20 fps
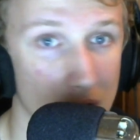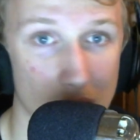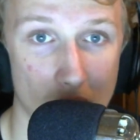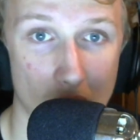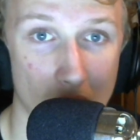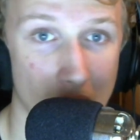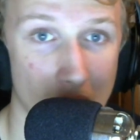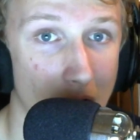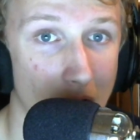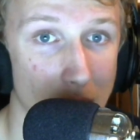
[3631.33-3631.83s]

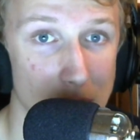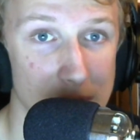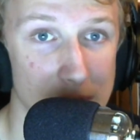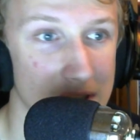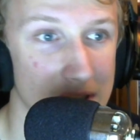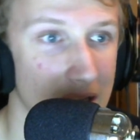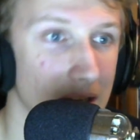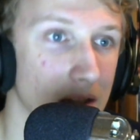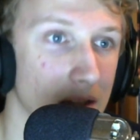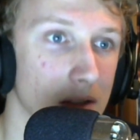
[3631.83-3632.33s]
I would be
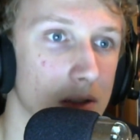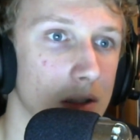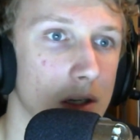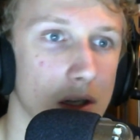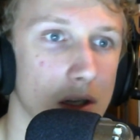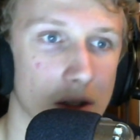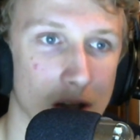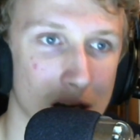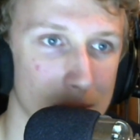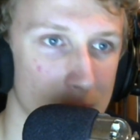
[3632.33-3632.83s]
saying that
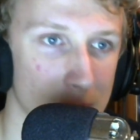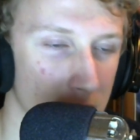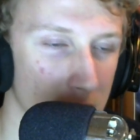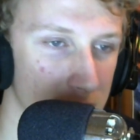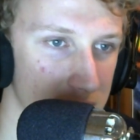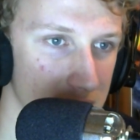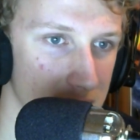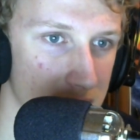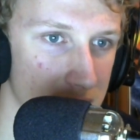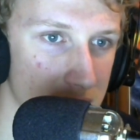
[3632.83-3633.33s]
cut my
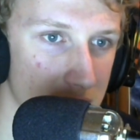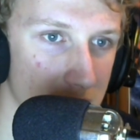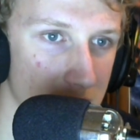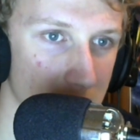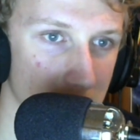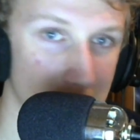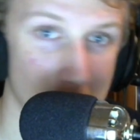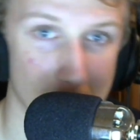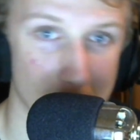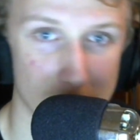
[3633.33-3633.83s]
losses,
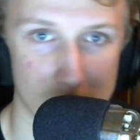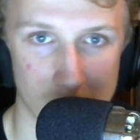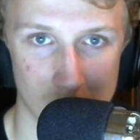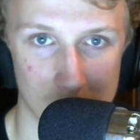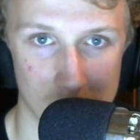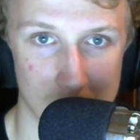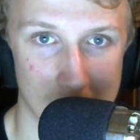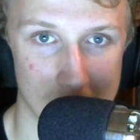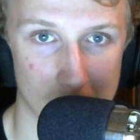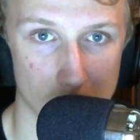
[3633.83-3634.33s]
get rid of him
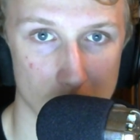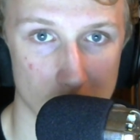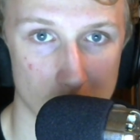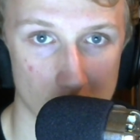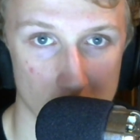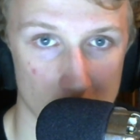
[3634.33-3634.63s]
now.